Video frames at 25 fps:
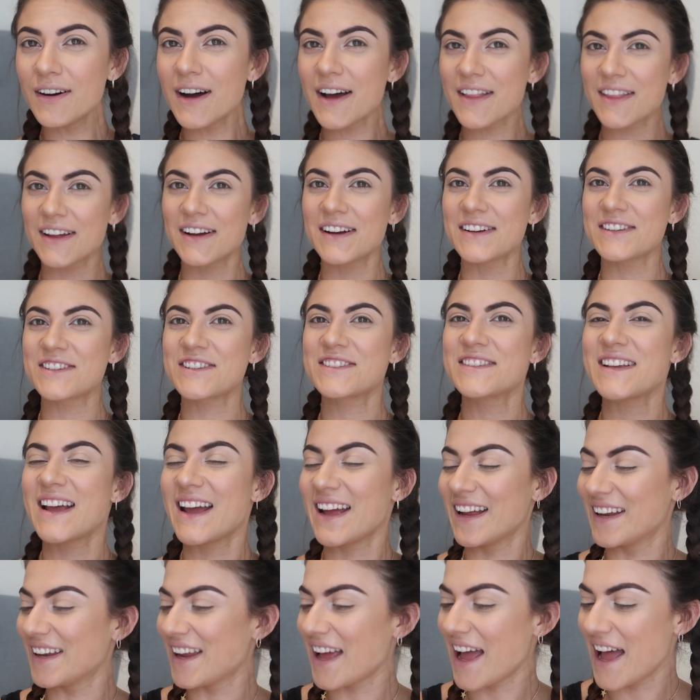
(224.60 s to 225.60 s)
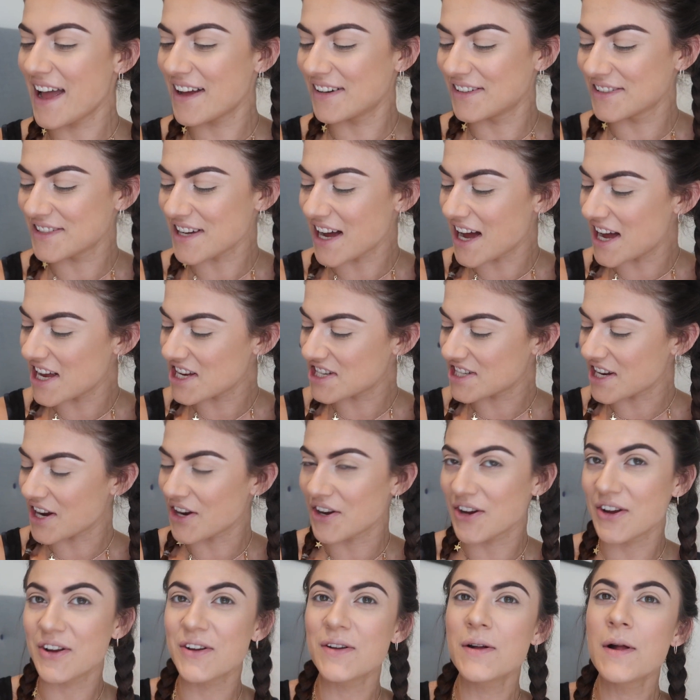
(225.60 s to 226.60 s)
I think I just inhaled
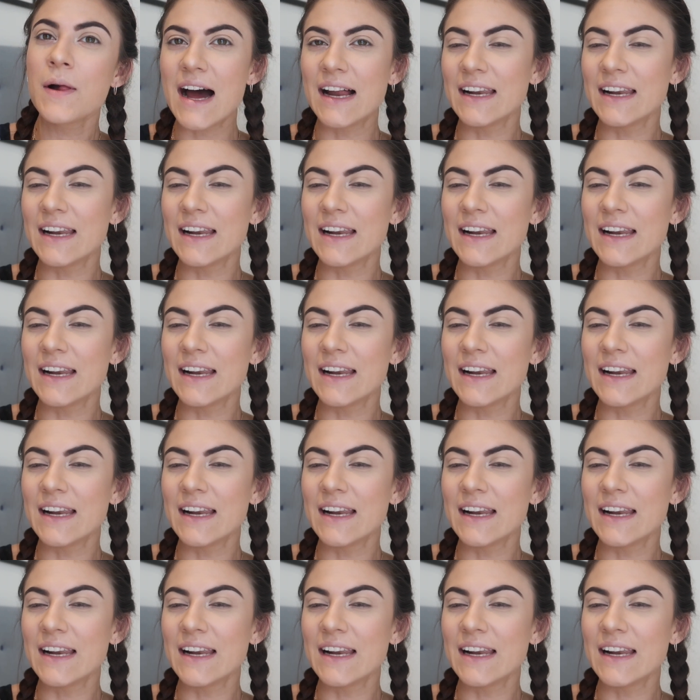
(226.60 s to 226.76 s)
eyeshadow.